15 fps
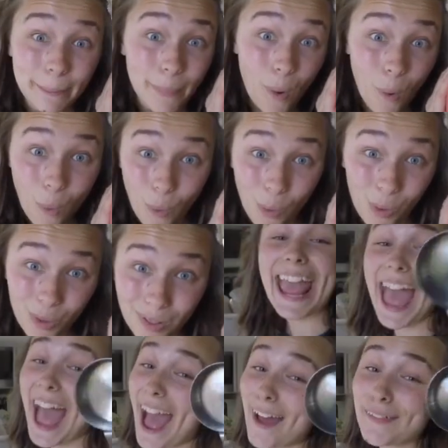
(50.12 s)
bowl,
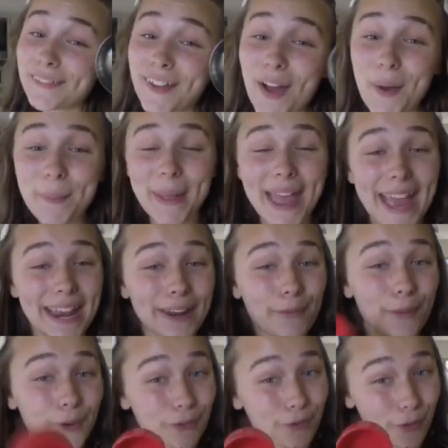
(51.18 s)
1/2 cup and
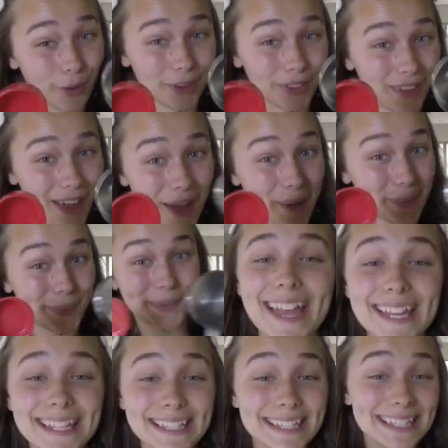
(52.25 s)
1/4 cup,
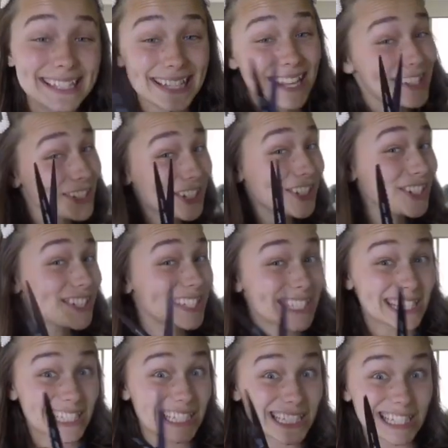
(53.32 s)

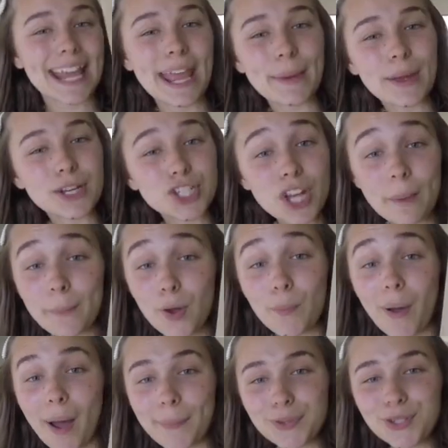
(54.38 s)
scissors, a jumbo
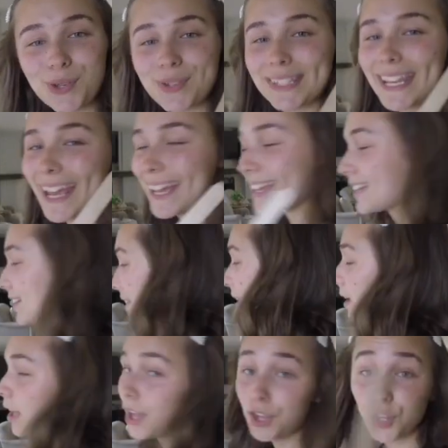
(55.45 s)
popsicle stick.
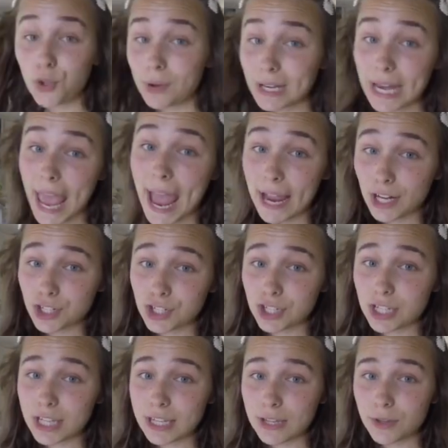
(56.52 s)
You can
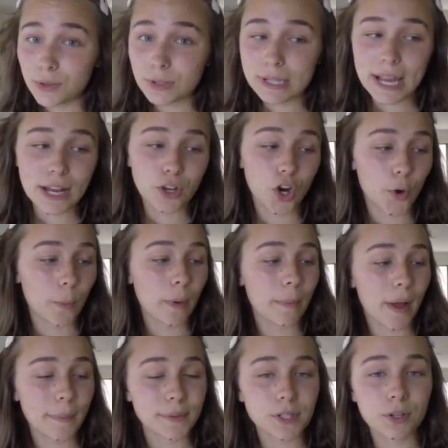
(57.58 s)
actually use a normal
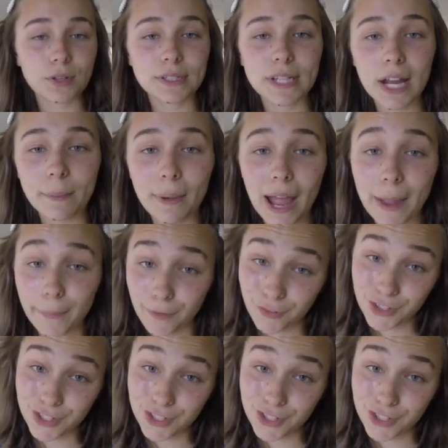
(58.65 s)
popsicle stick, but I prefer